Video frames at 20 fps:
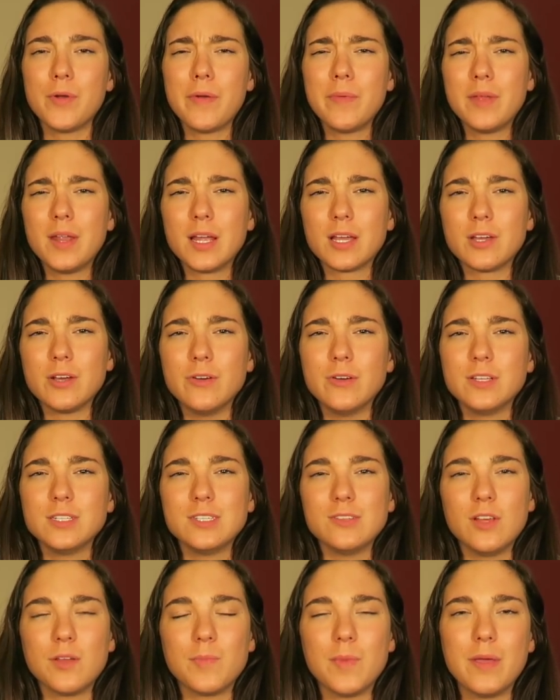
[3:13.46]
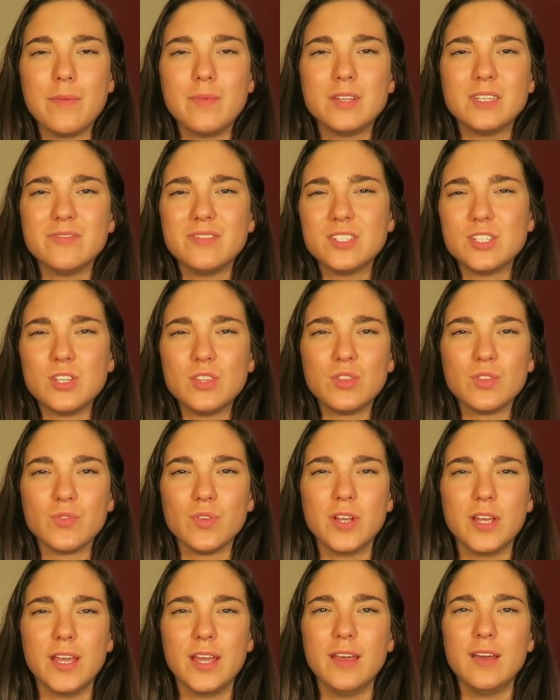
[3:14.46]
probably not going to, like maybe division
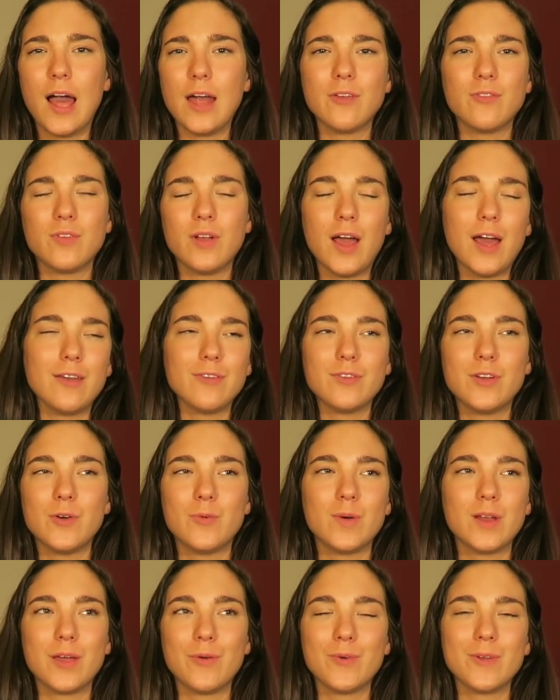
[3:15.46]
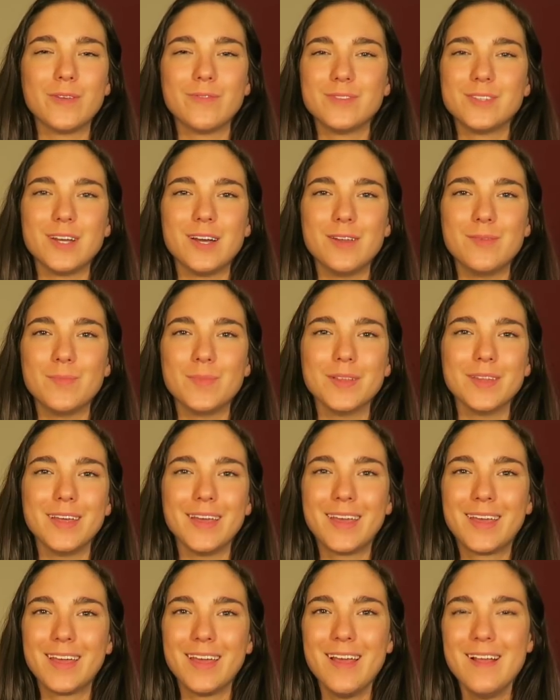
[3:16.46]
three. I don't know what I would have done, but
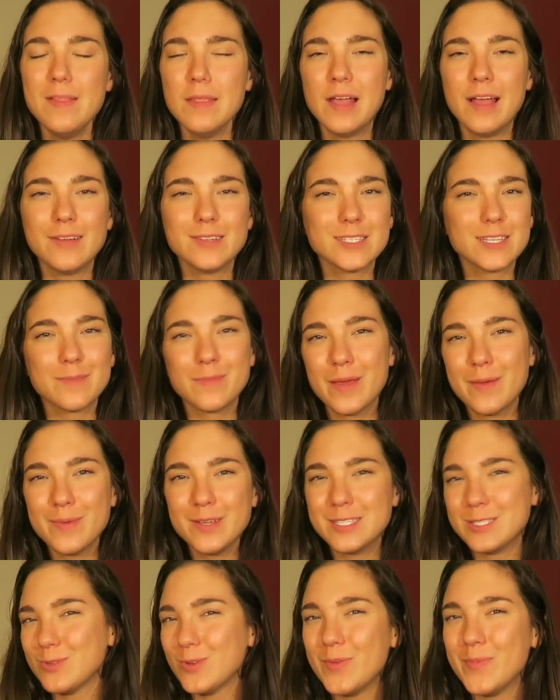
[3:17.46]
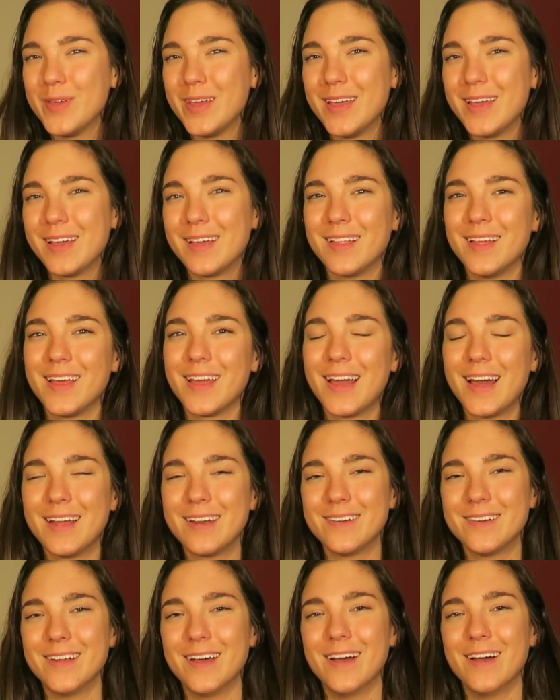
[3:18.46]
like I was like maybe swimming, like I
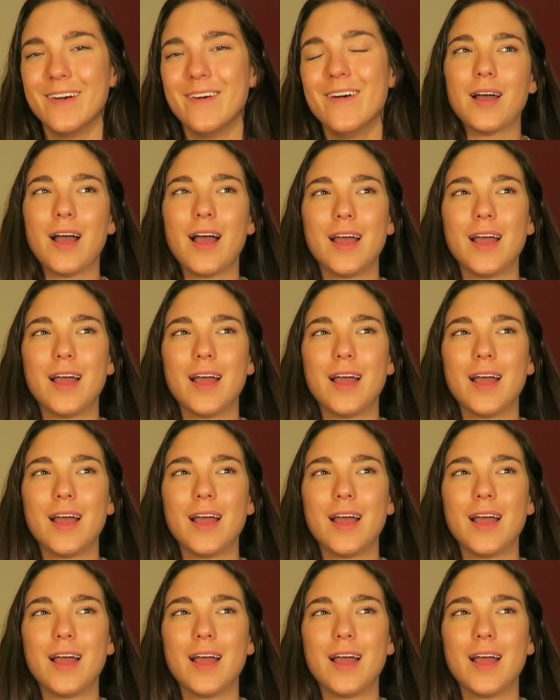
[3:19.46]
don't know.